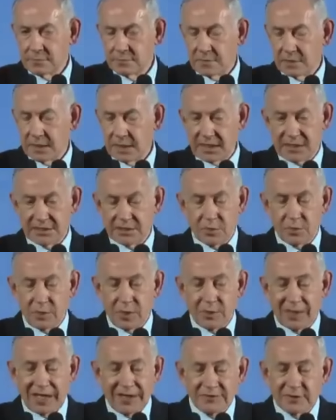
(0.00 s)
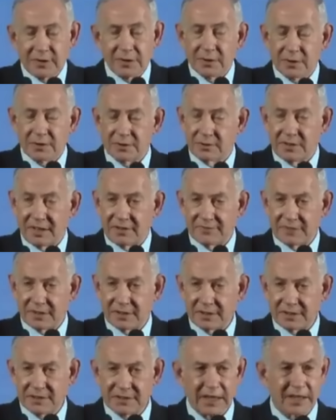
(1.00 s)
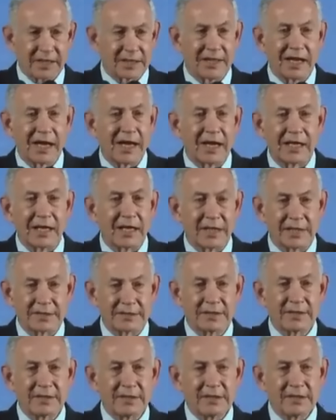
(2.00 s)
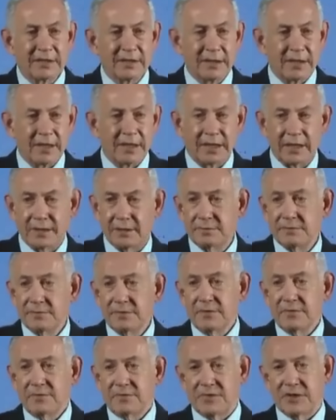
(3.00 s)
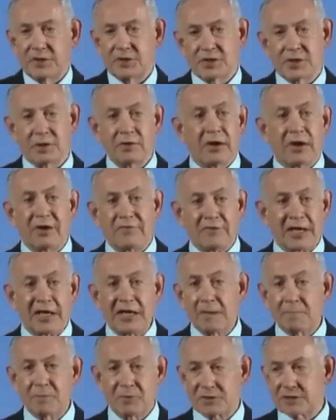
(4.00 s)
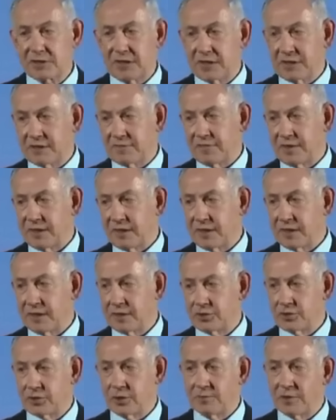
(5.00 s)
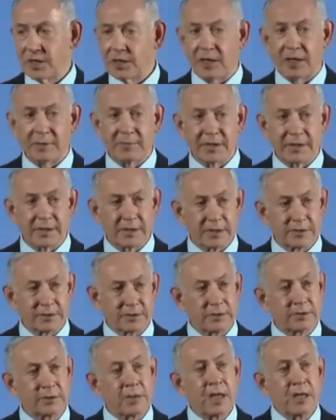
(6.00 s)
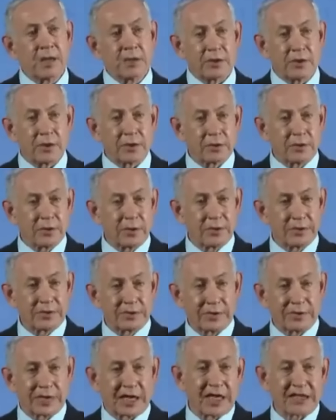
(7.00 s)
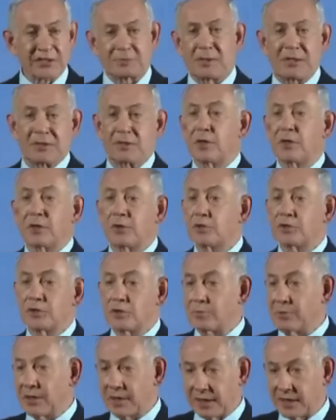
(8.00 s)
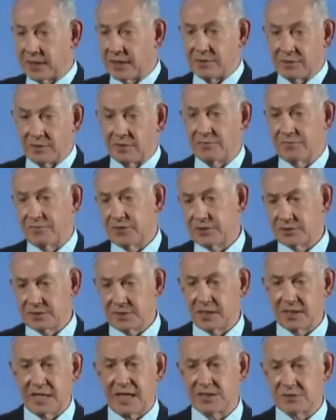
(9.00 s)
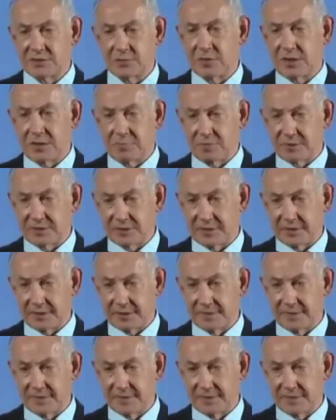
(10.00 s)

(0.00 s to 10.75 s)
And I said, well, we have to go into Rafah. It's like the Allies finishing off 80% of the German army, and they're told, don't go into the last part, don't go into Berlin, and don't finish the last 20%.